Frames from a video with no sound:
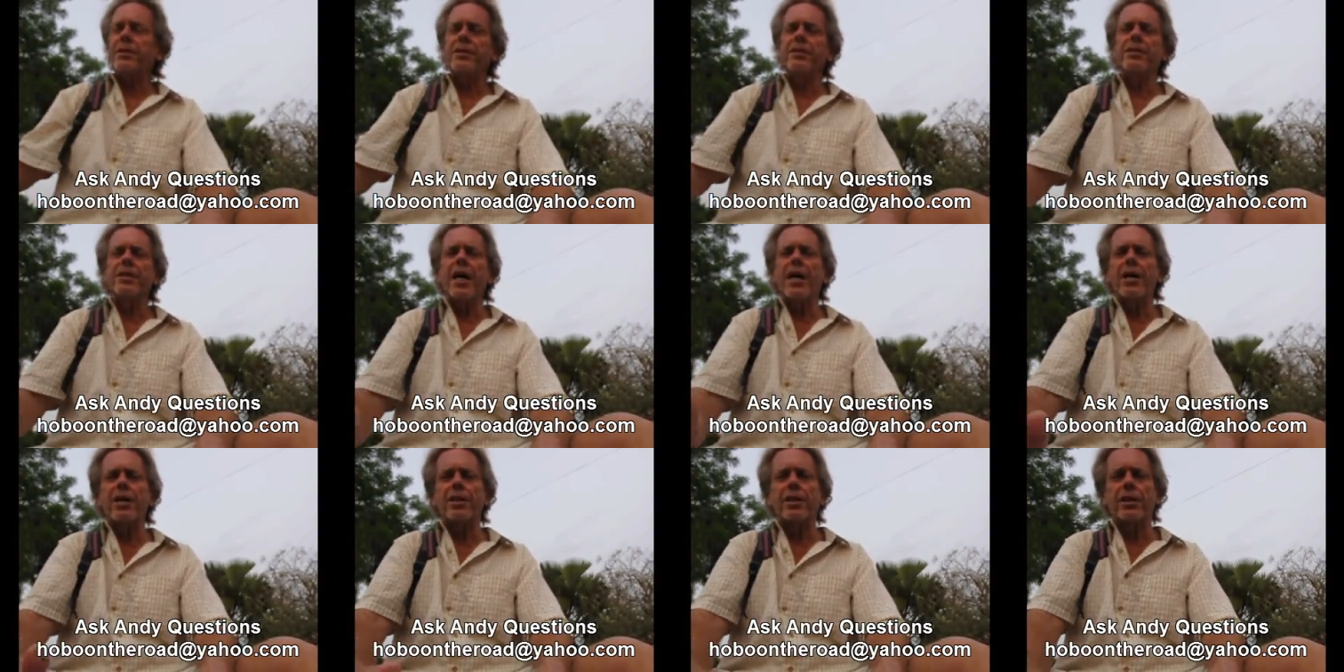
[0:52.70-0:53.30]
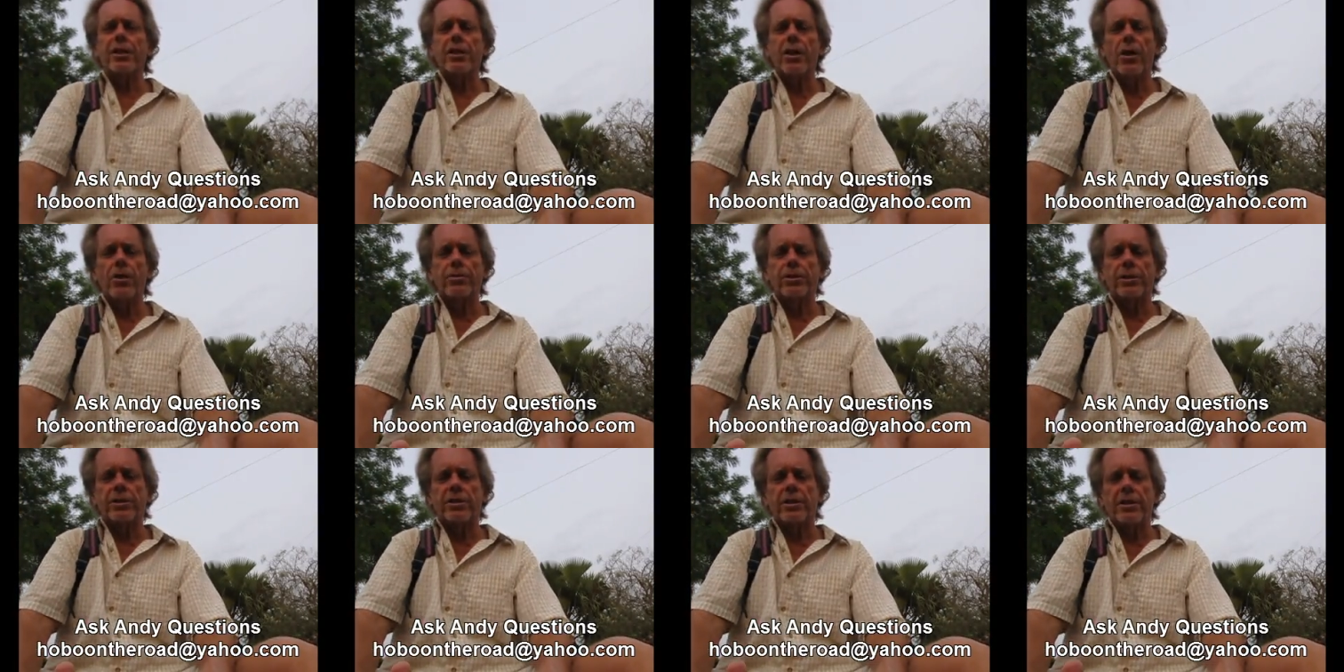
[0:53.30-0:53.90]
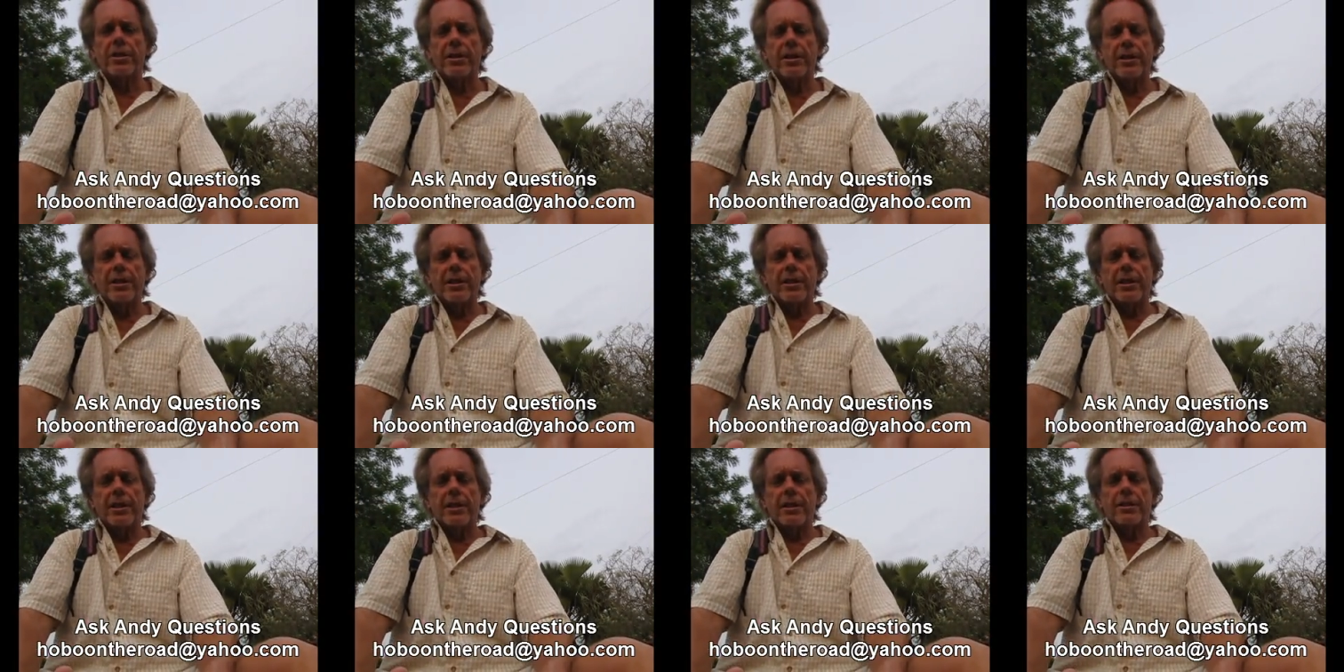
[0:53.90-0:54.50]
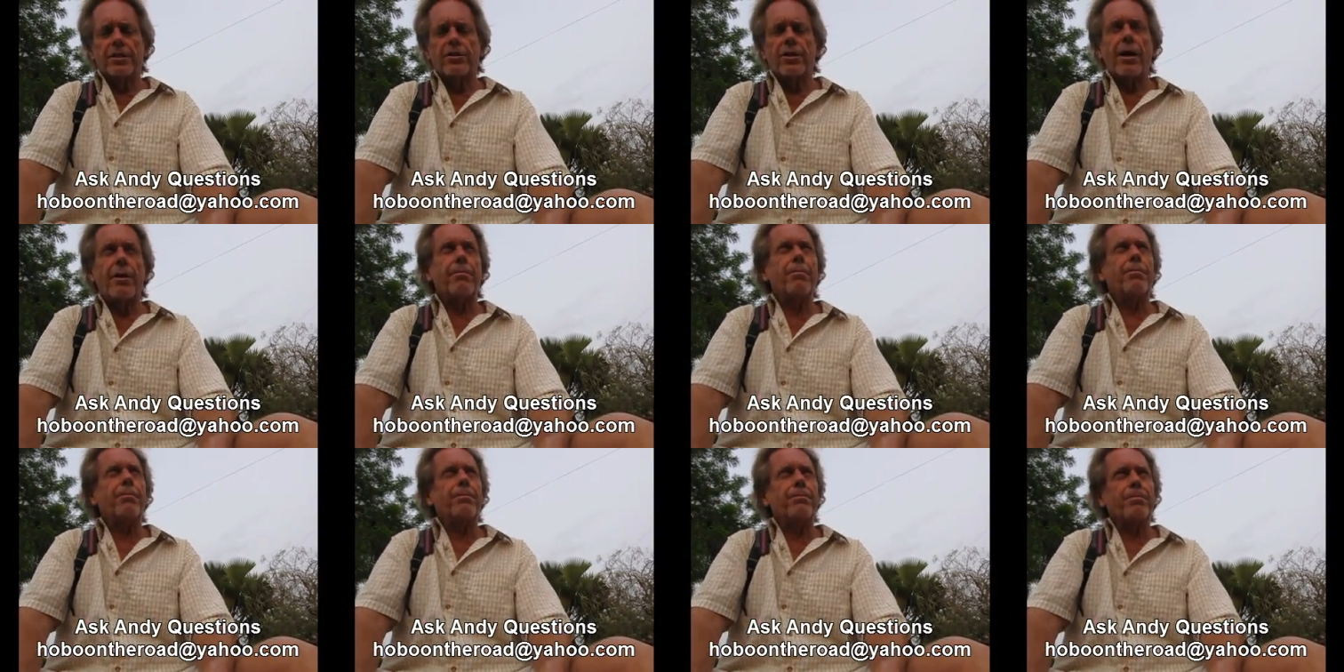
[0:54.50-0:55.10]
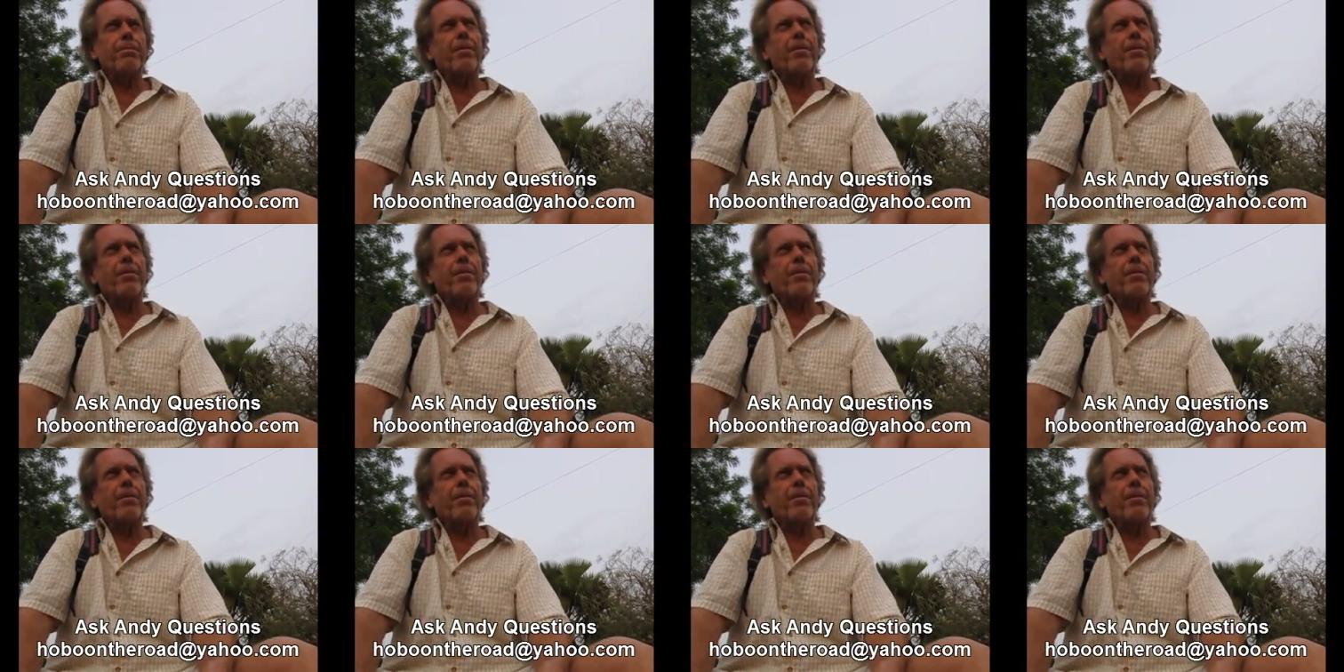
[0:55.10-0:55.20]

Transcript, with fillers: down on the coast. So I'm